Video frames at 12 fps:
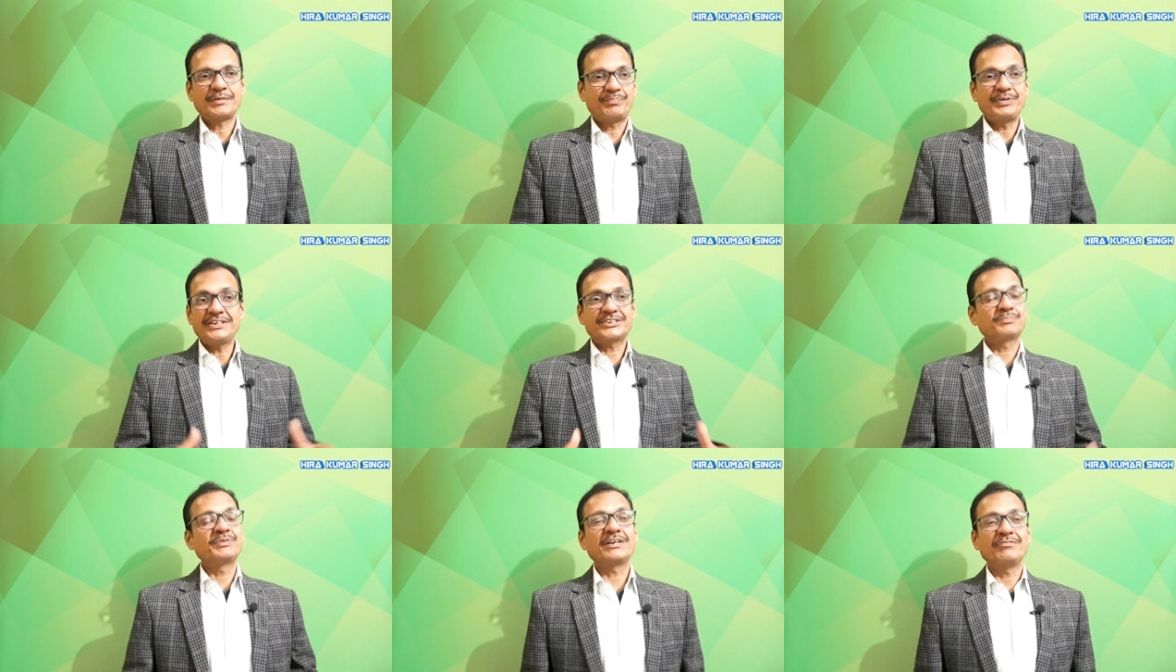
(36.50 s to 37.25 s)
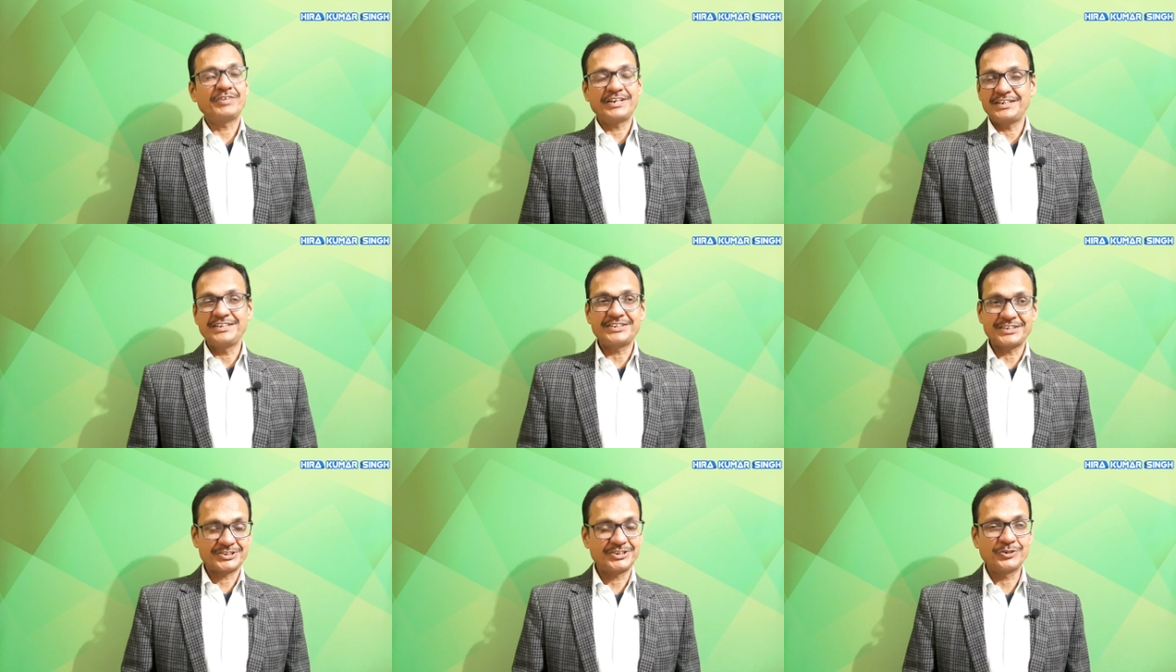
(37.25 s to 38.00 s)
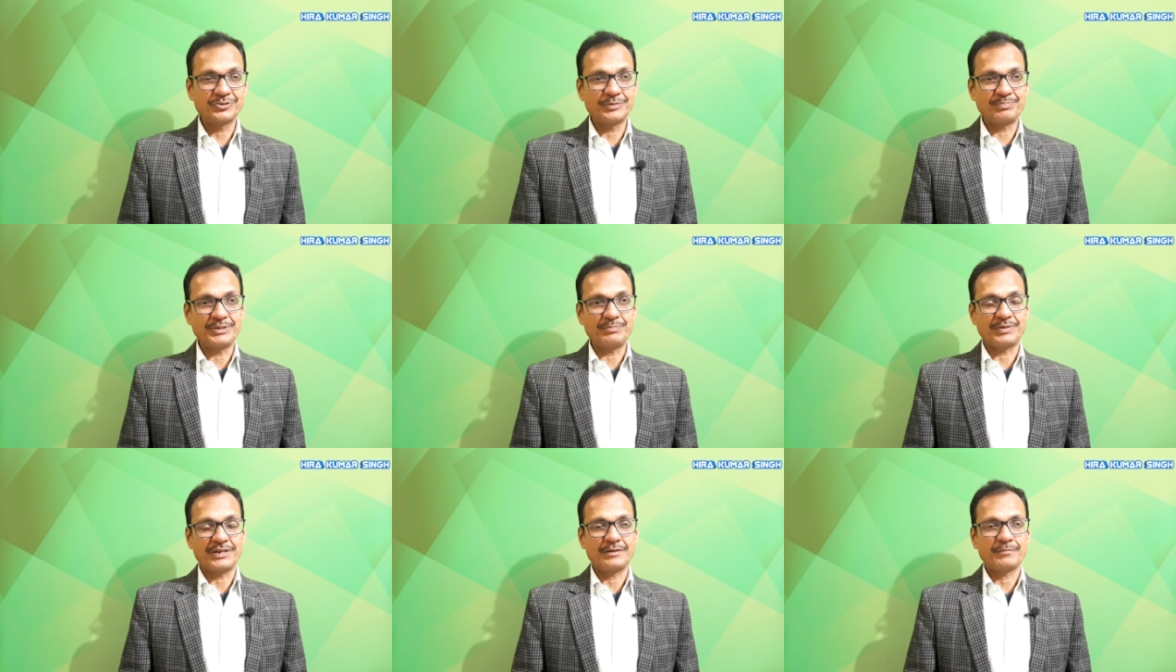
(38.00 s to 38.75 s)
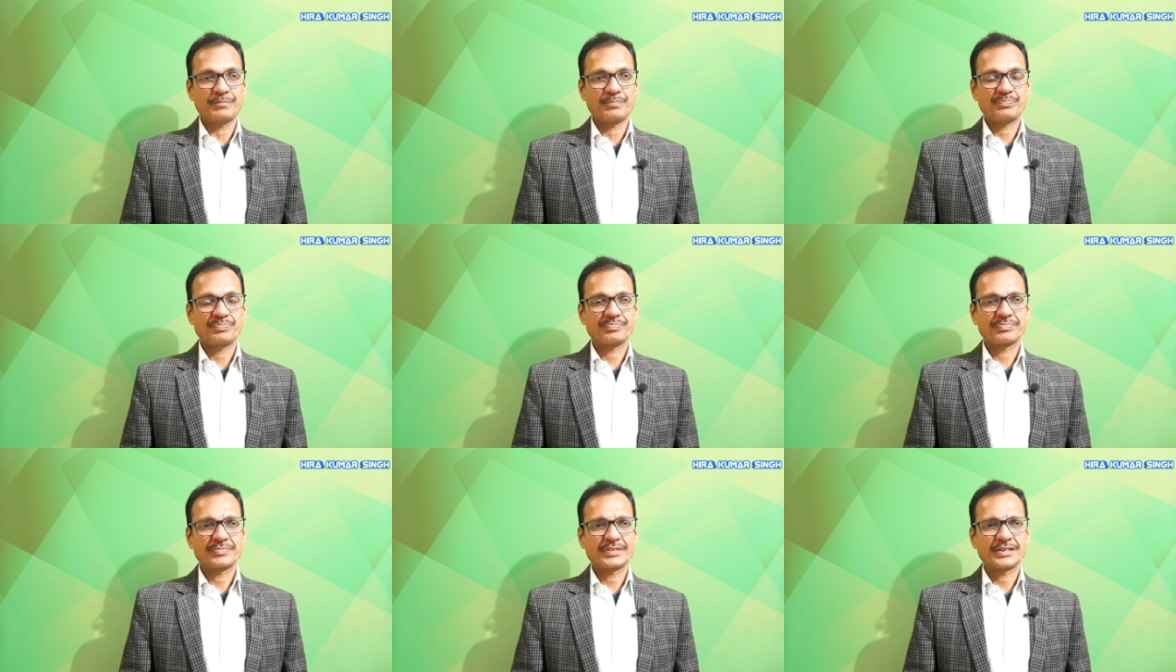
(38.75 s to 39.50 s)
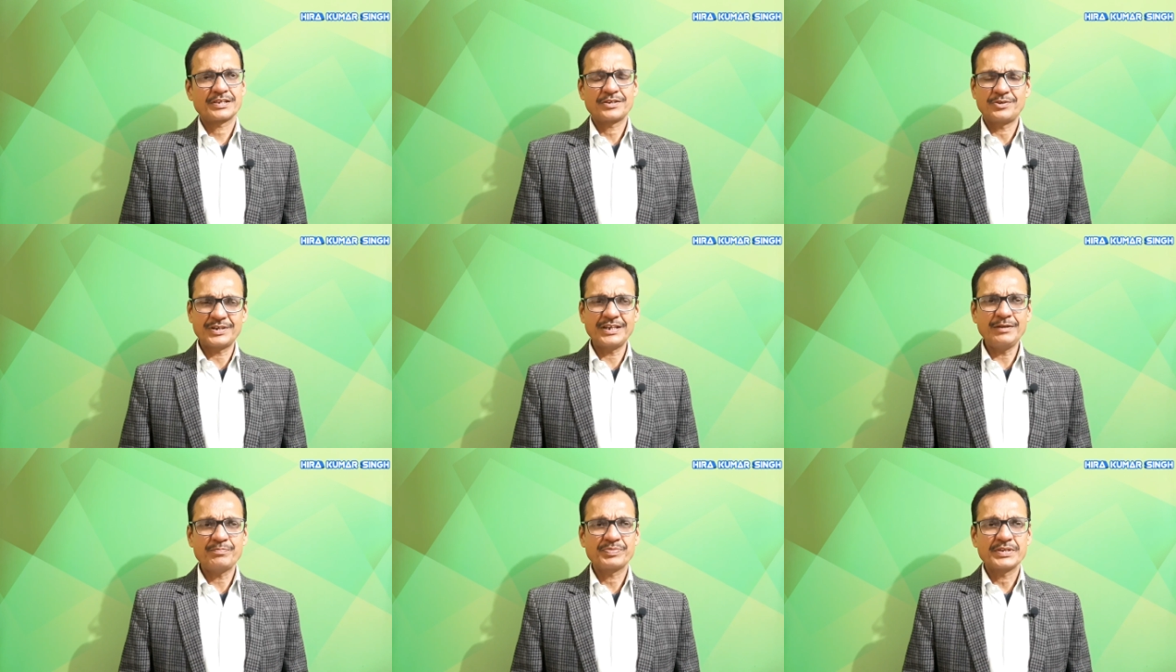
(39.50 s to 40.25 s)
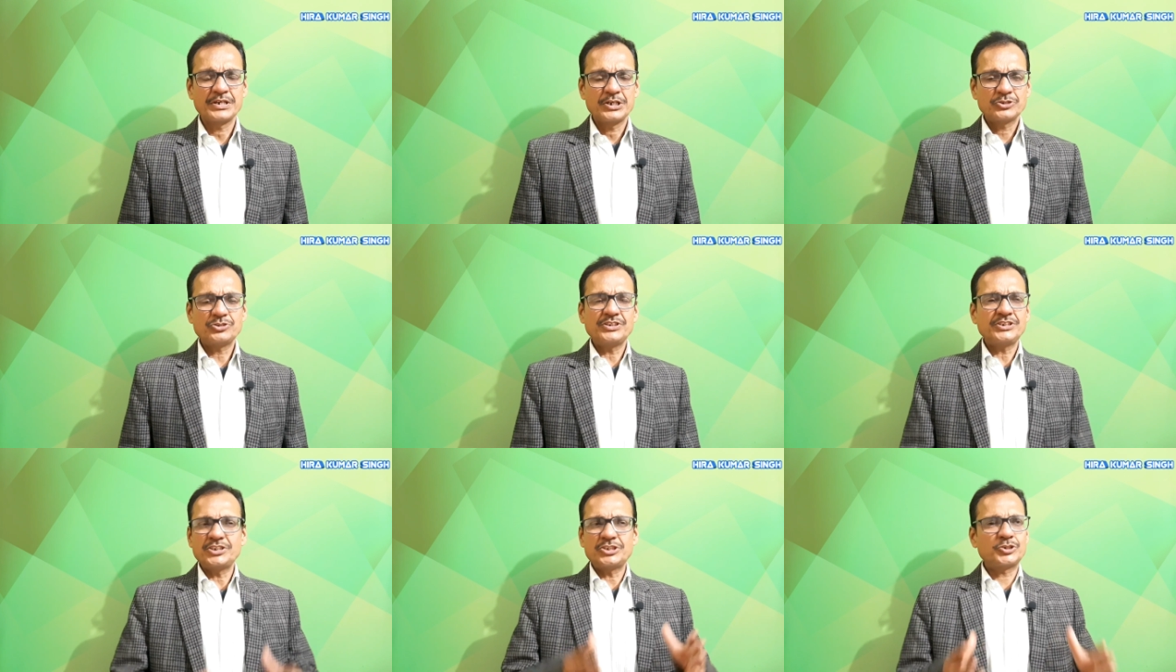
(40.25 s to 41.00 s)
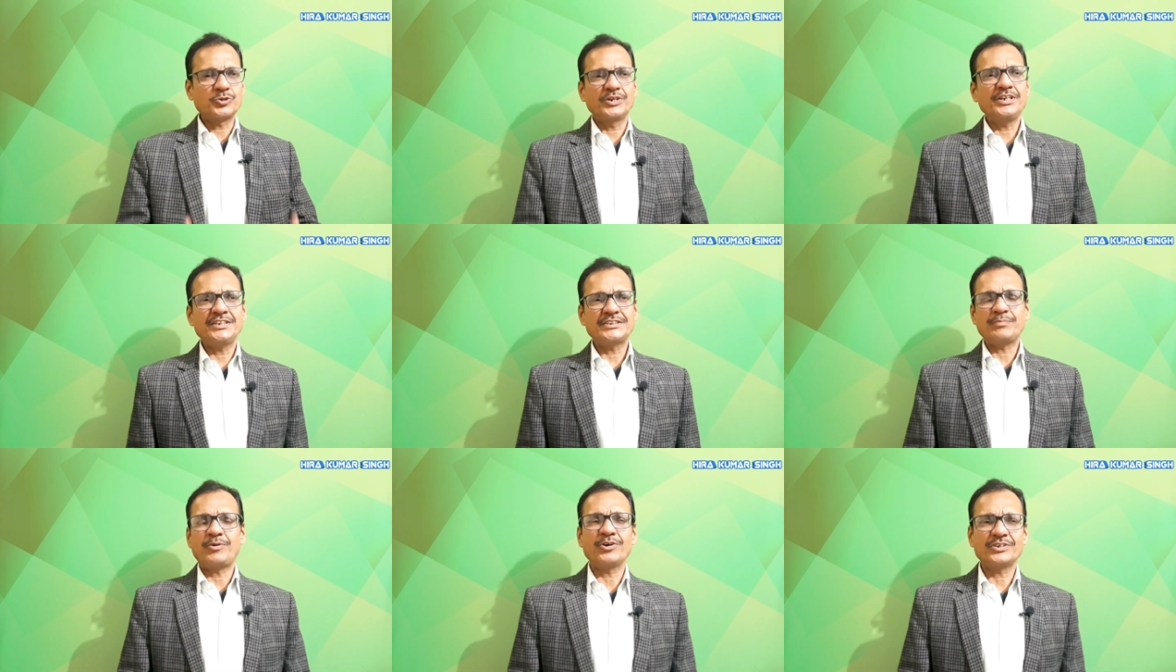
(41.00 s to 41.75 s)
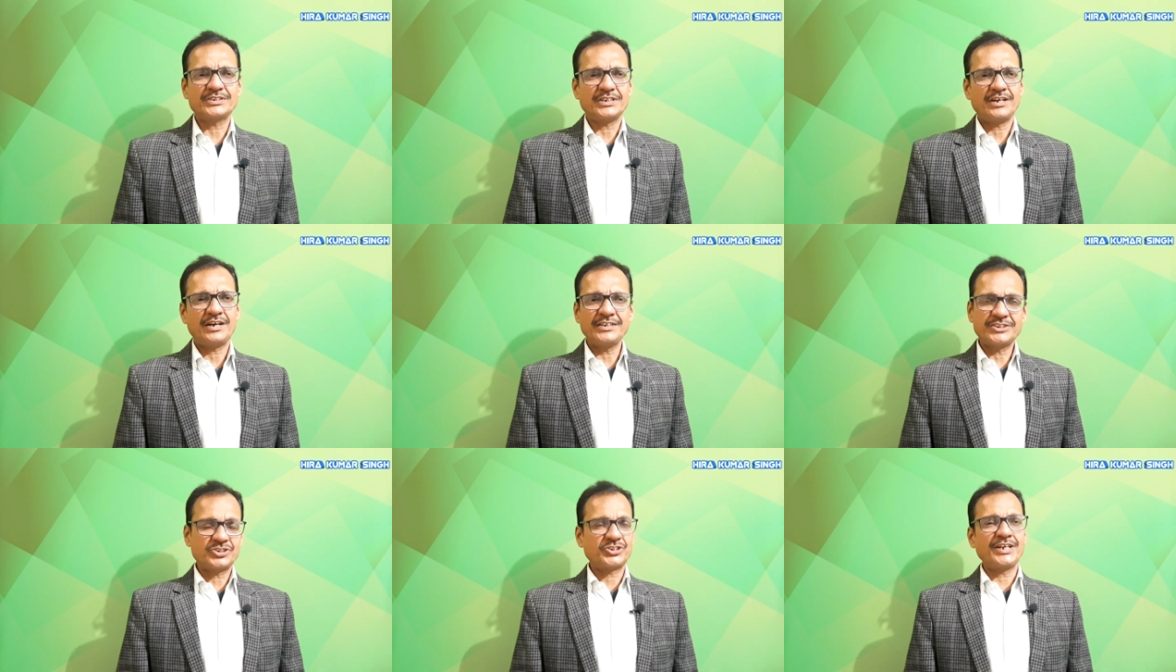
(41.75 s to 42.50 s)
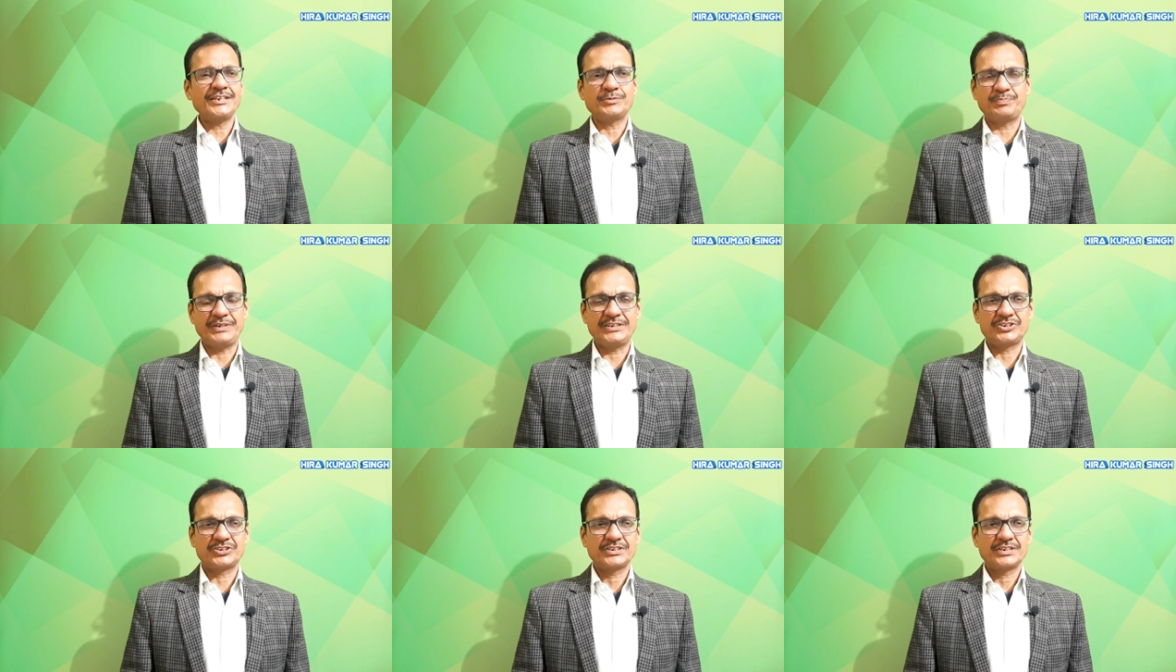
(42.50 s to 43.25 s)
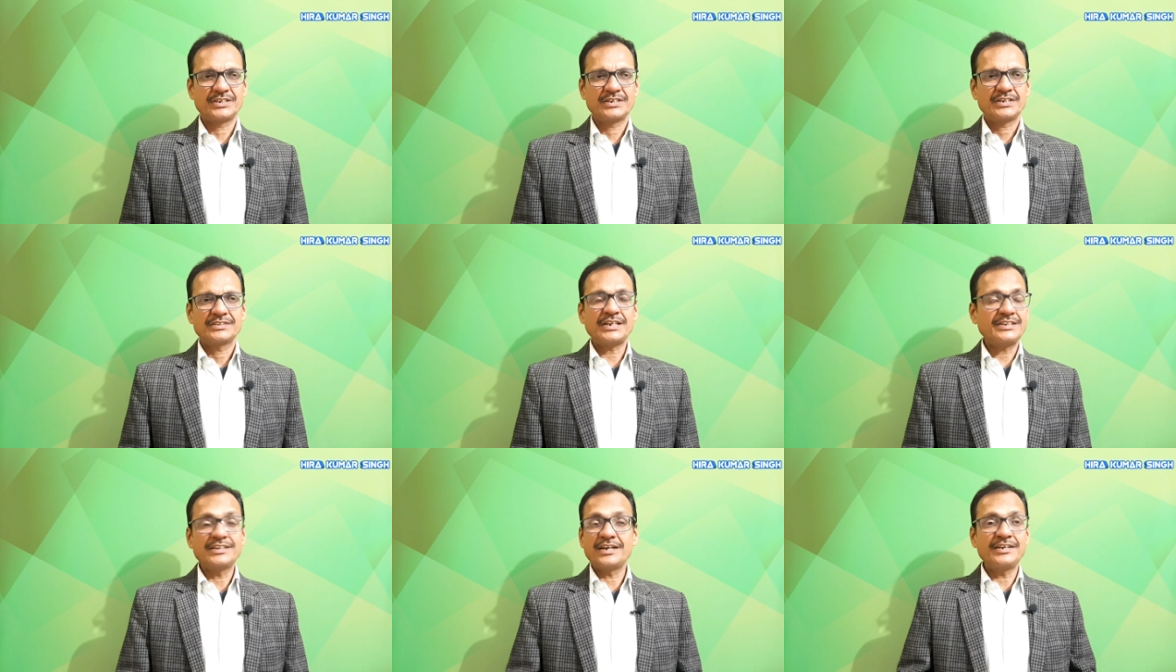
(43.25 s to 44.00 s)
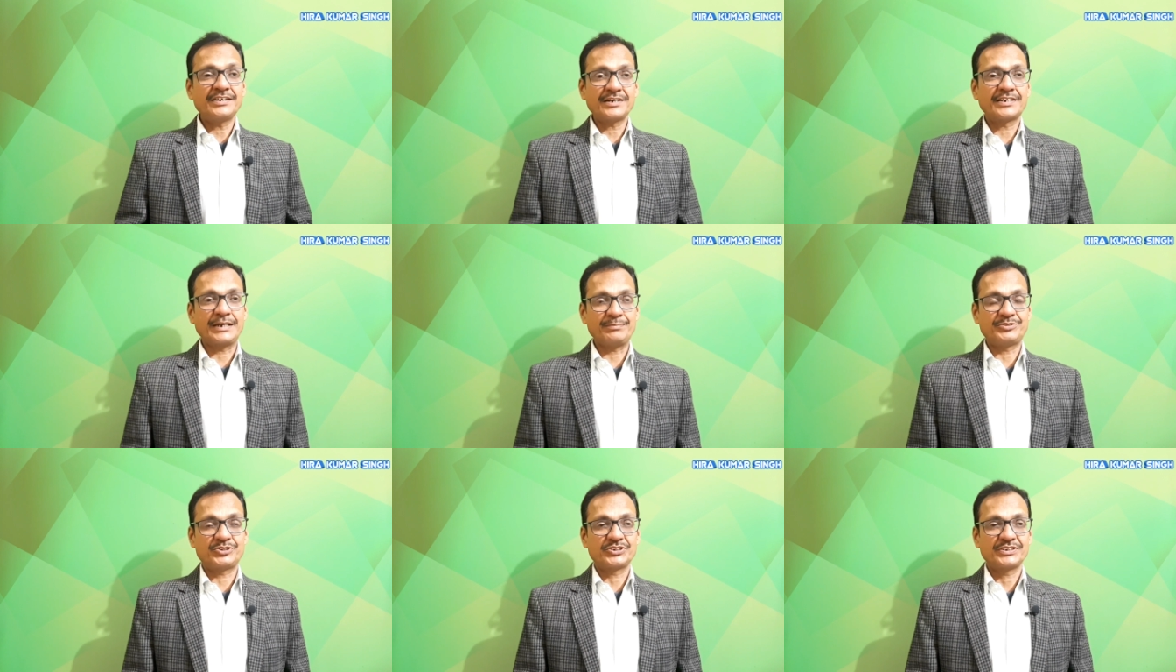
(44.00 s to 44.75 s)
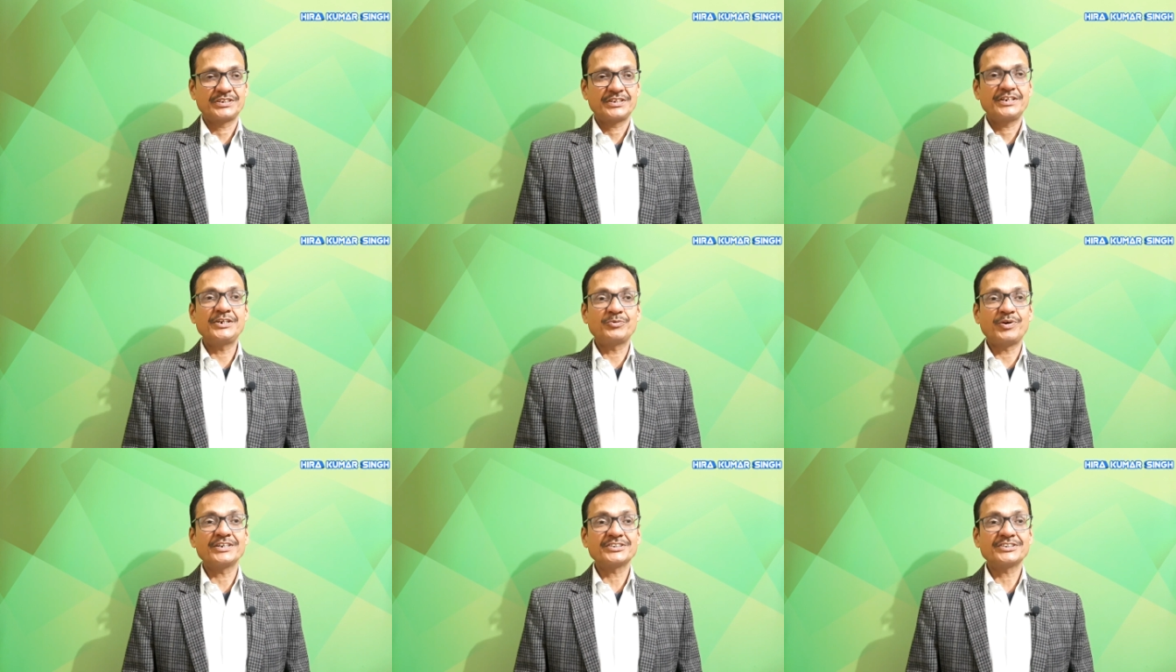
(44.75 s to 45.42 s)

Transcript: the pets become very interesting to the people. Okay? So this story is about a strange pet that narrator kept. It